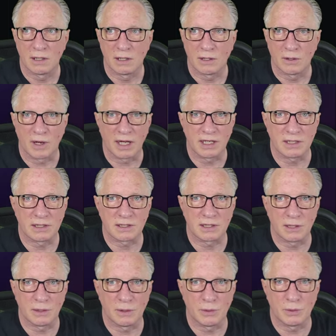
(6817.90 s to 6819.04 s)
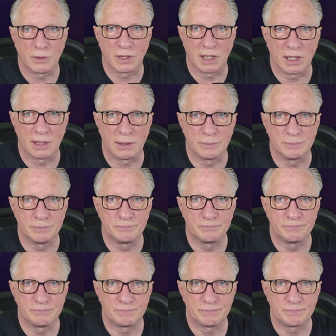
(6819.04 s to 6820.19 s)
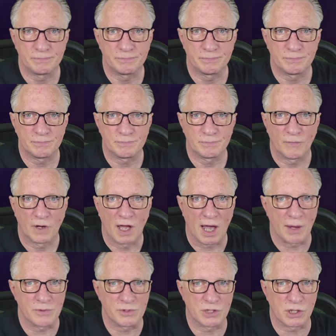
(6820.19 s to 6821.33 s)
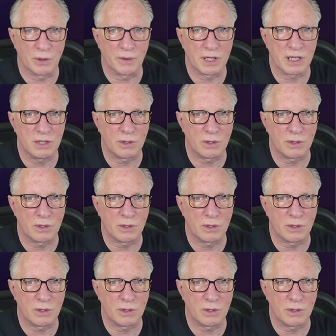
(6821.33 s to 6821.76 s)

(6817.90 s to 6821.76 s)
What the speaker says: right? So, I was showing you